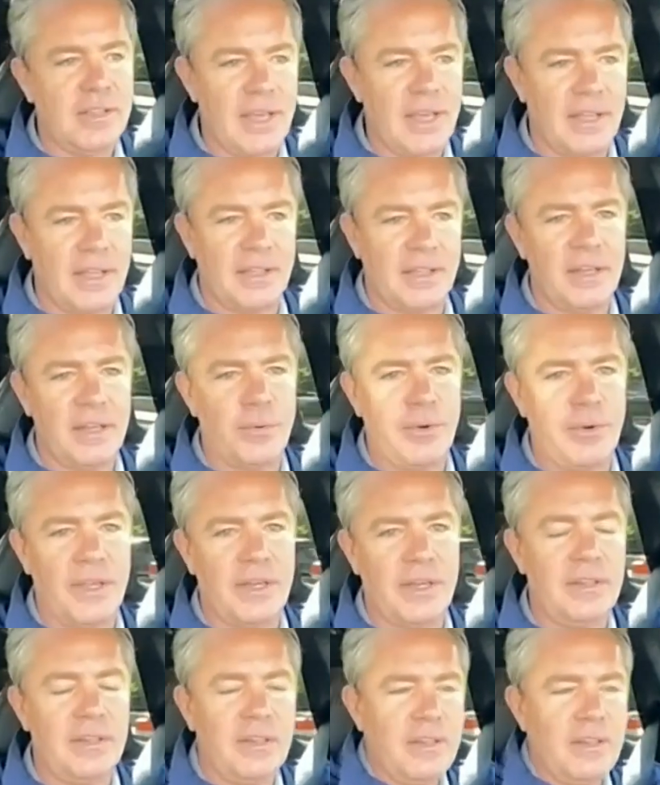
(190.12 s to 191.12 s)
get
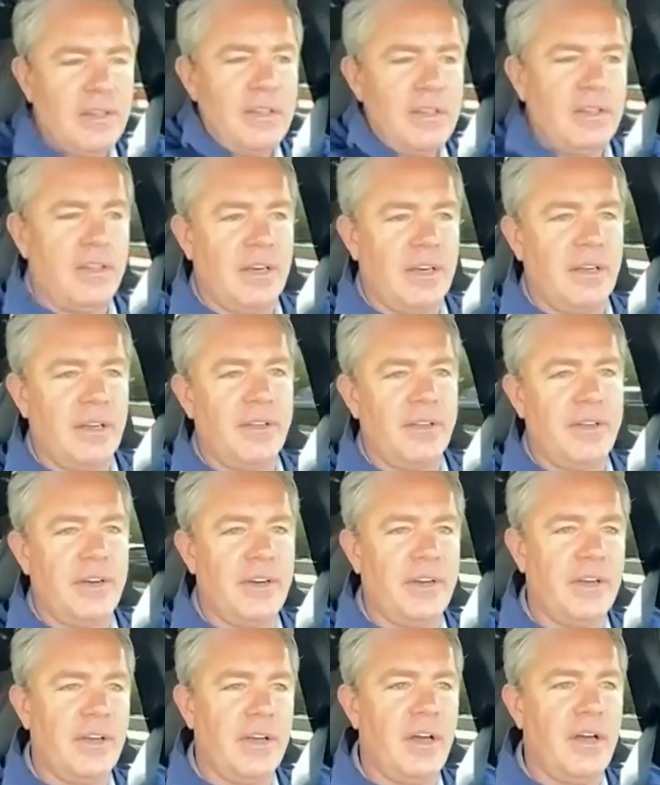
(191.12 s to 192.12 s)
liquid, you know
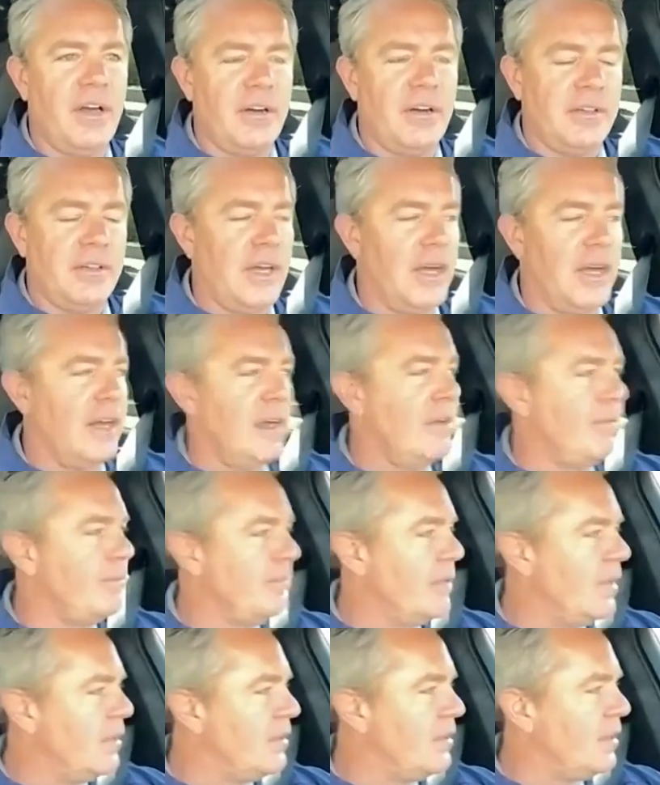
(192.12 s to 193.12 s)
there you go.
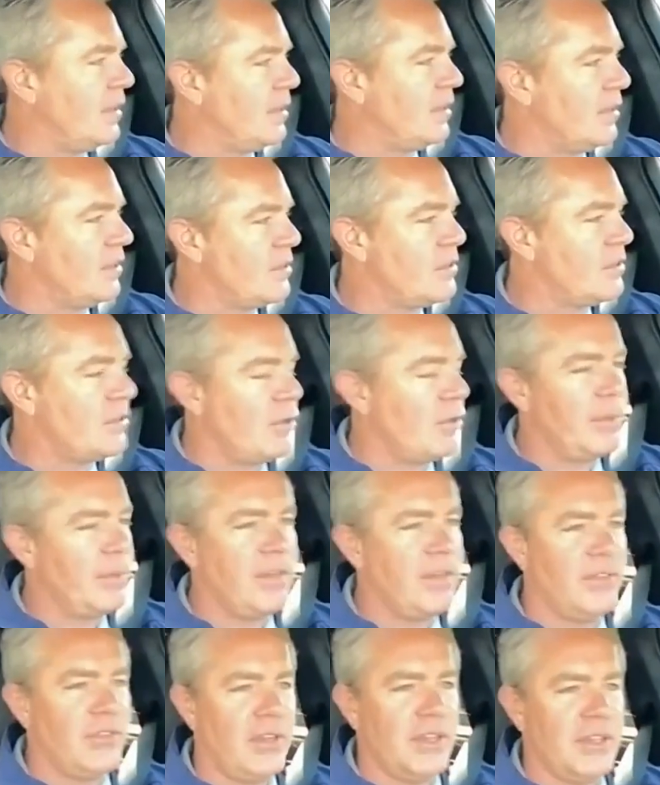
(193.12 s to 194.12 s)
Um, there are so
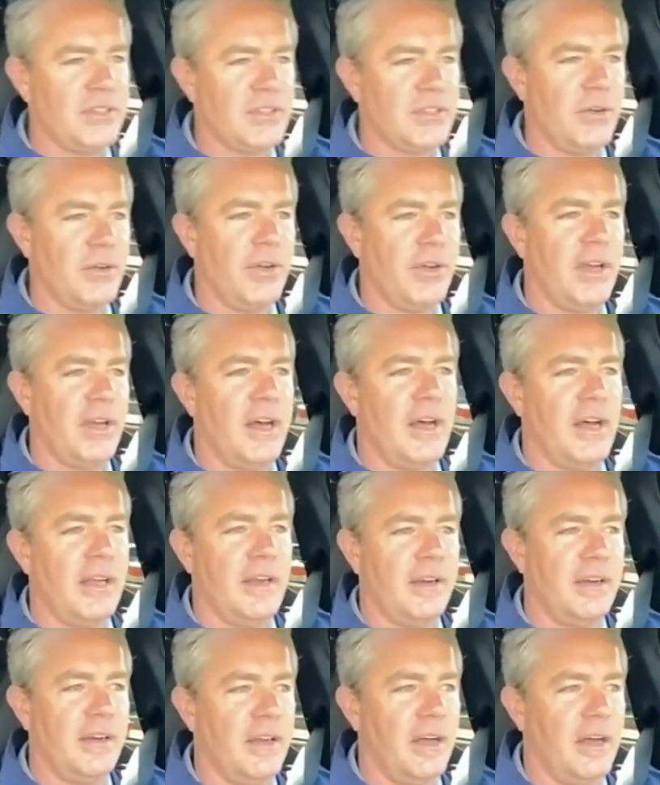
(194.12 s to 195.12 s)
many things going
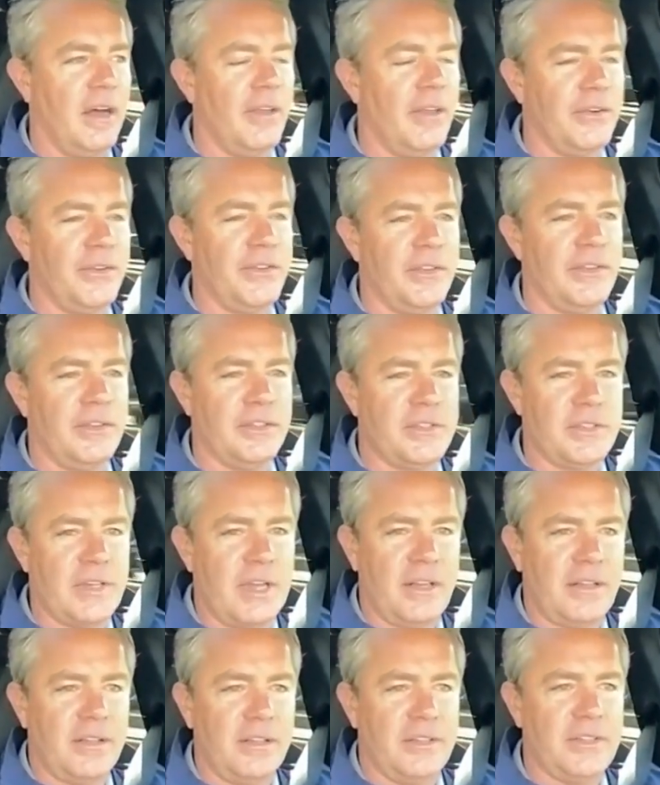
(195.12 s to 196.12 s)
on other than the
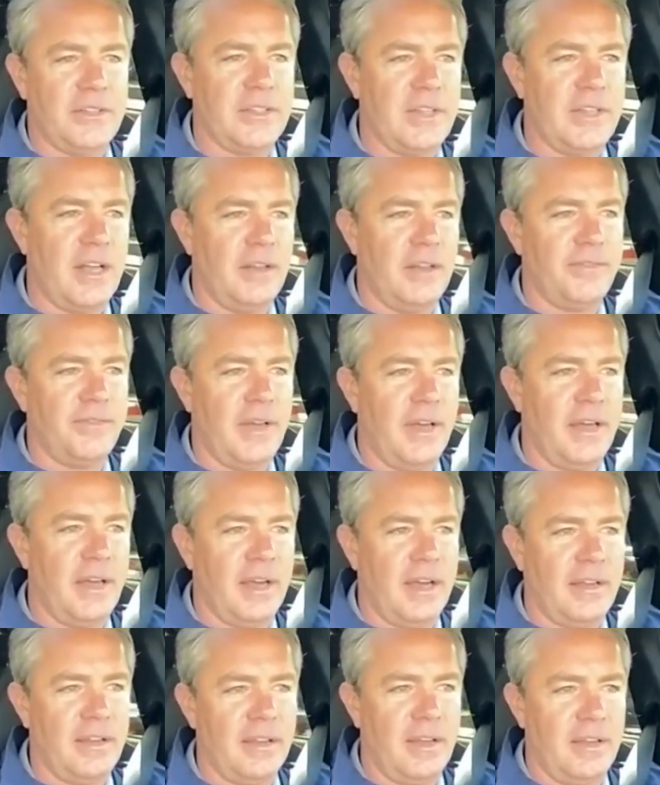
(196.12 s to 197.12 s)
cycle itself.
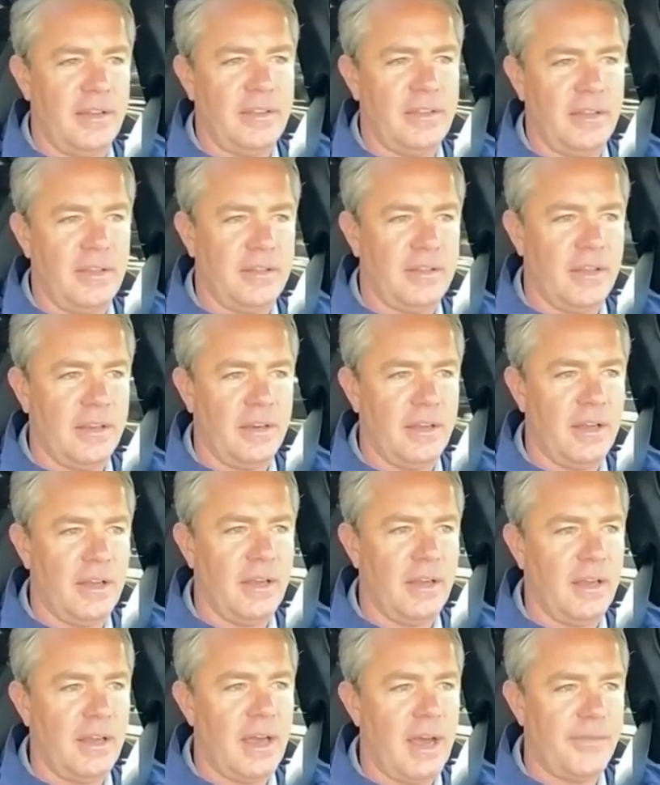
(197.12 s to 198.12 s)
I I, I think that
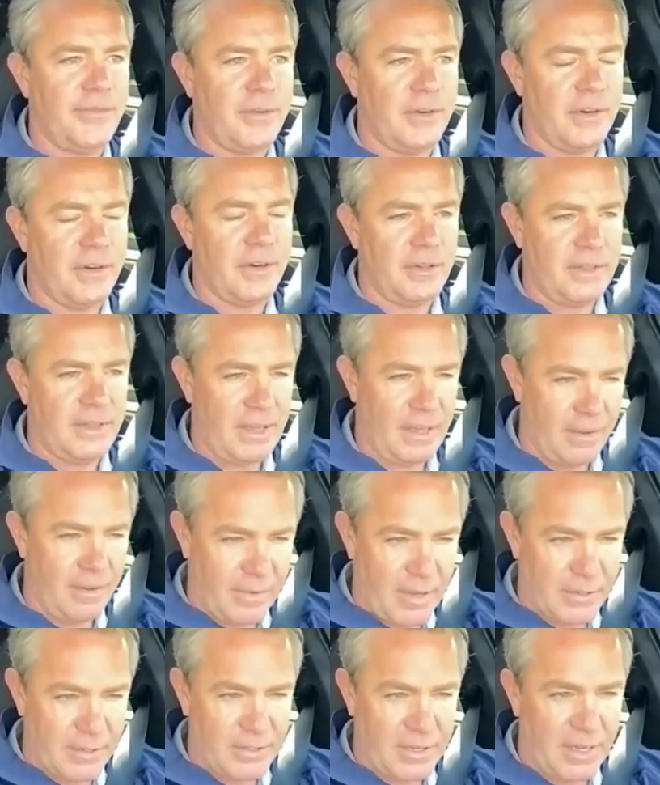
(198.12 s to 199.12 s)
uh, after a
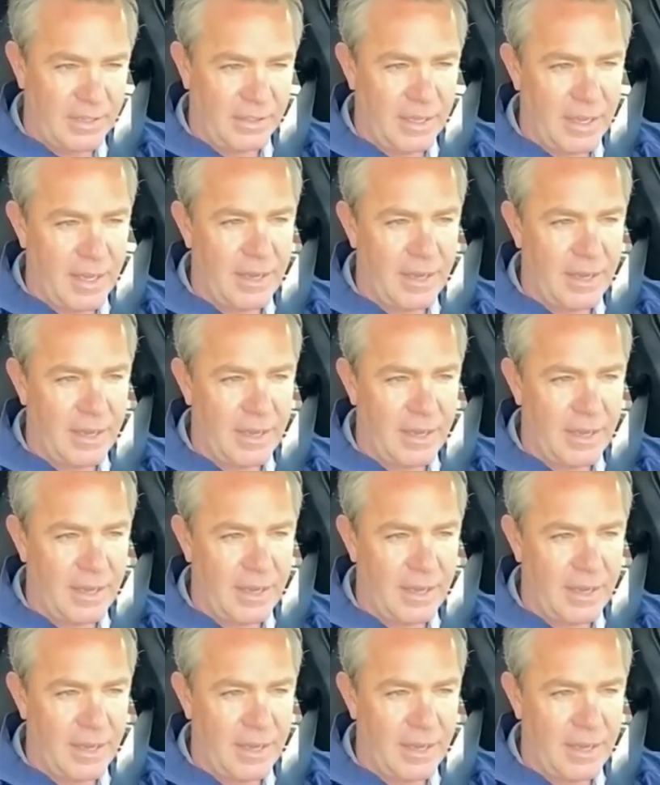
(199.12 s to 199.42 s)
day of Hedgeye